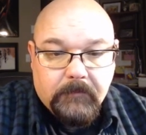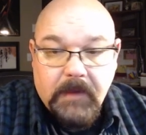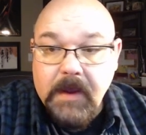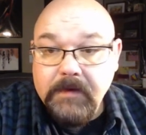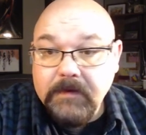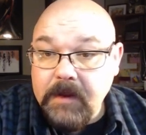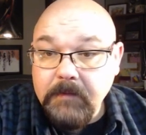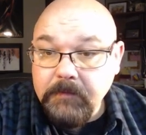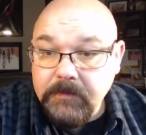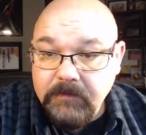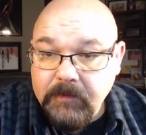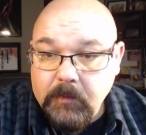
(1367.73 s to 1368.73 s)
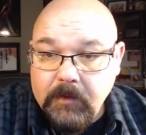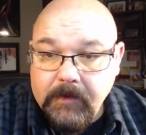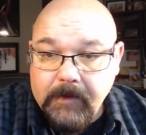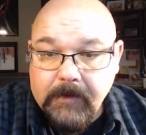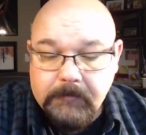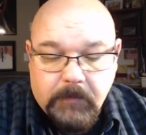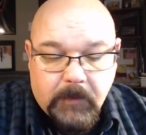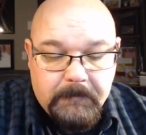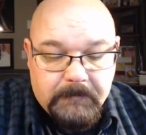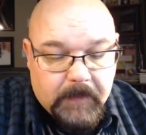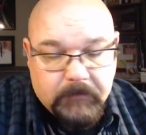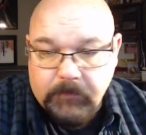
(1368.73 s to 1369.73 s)
8 cameras if I want. I can put
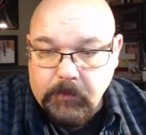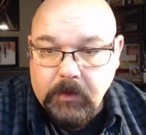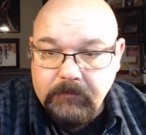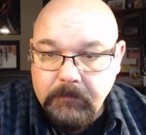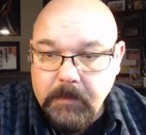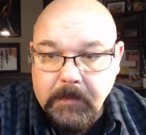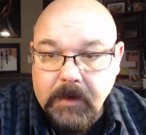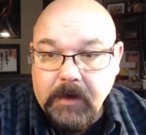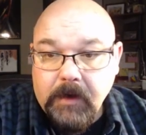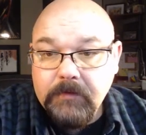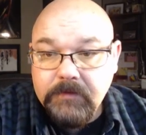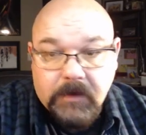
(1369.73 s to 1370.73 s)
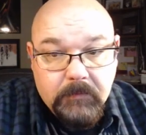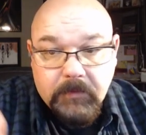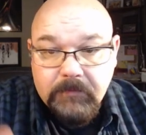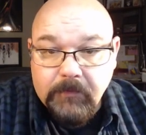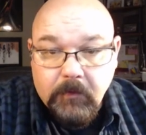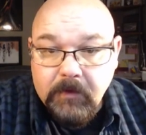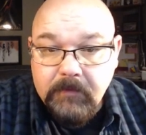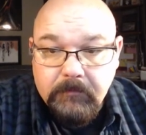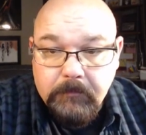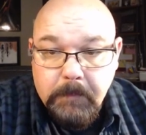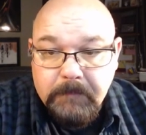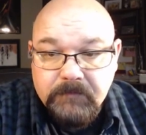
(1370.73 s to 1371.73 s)
4 of them at my house, and I can put 4 of
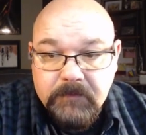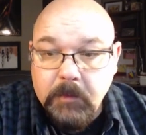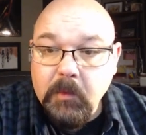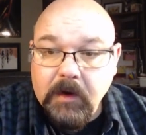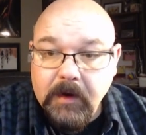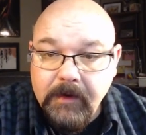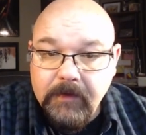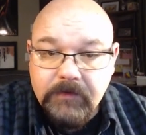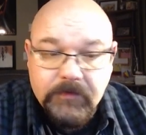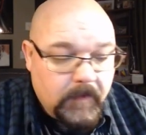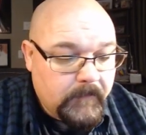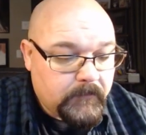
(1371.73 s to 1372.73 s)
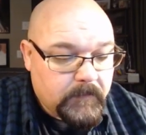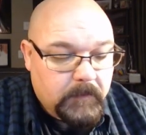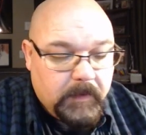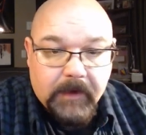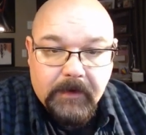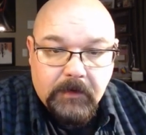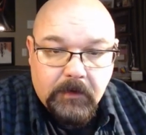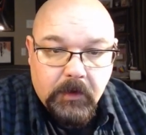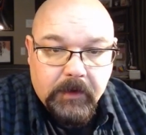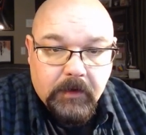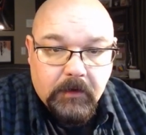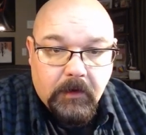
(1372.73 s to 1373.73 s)
them somewhere else, but I can
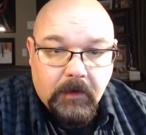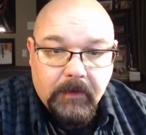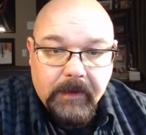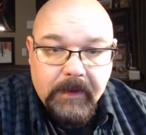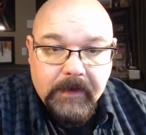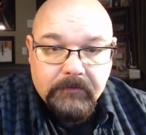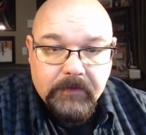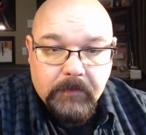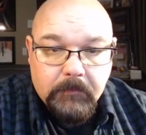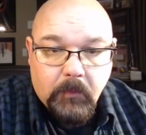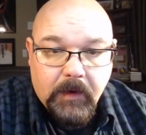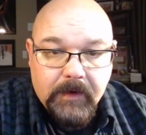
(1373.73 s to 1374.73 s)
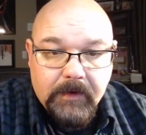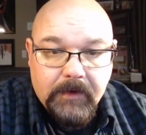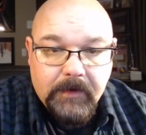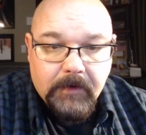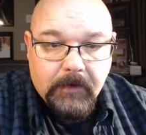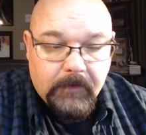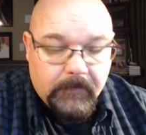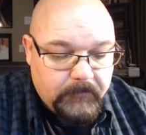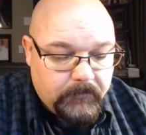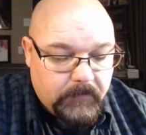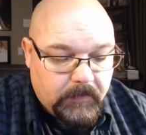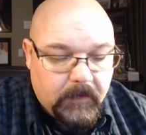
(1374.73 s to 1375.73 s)
look at all 8 of them right here
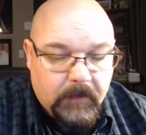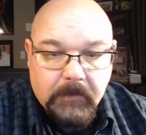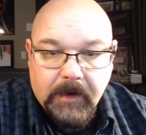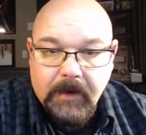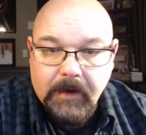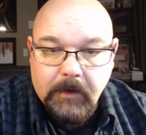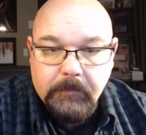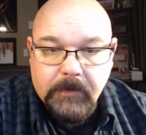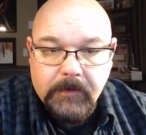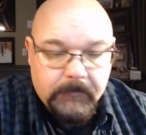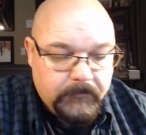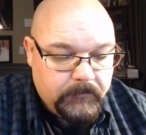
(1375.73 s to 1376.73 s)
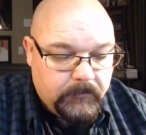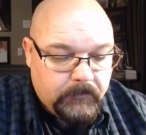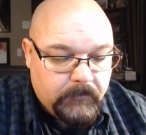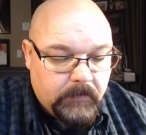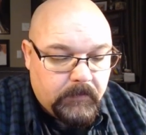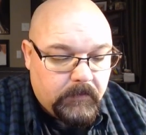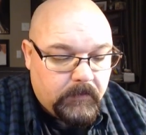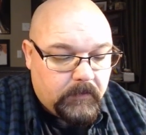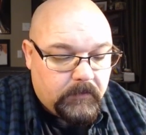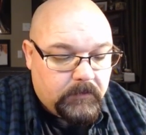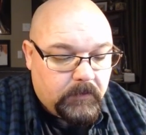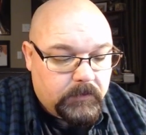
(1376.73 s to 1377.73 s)
on my app.
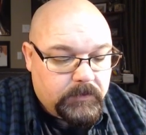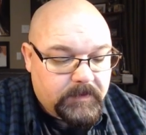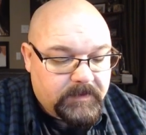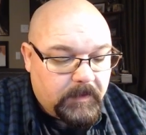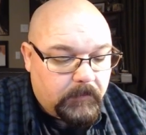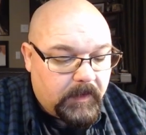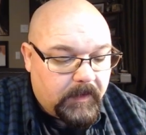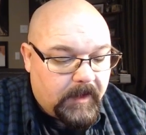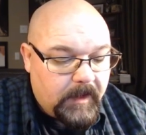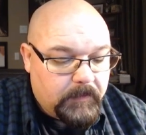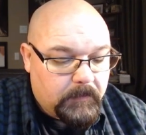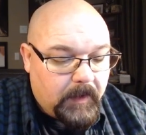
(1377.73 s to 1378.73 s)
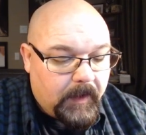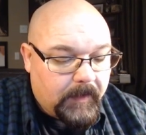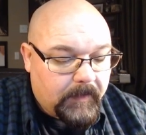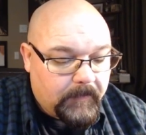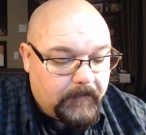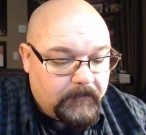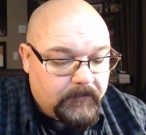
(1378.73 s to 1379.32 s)
So just something to keep in mind,